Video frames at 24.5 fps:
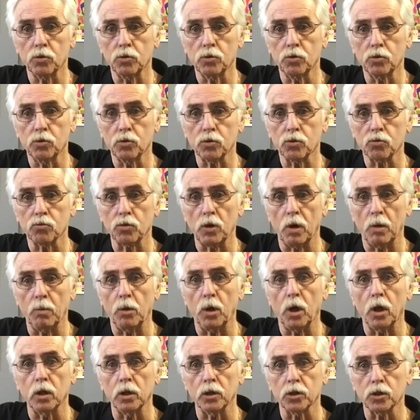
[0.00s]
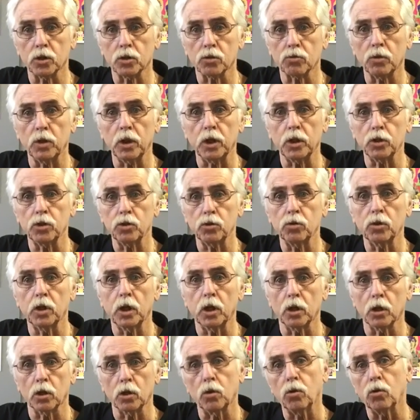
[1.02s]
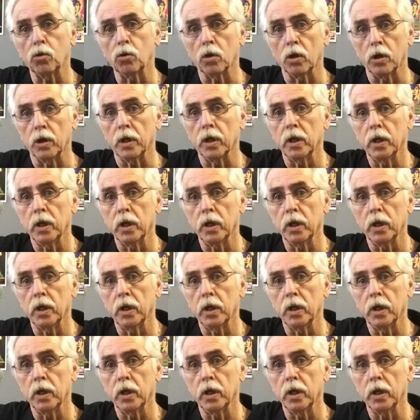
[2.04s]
strum all the strings, you get a chord.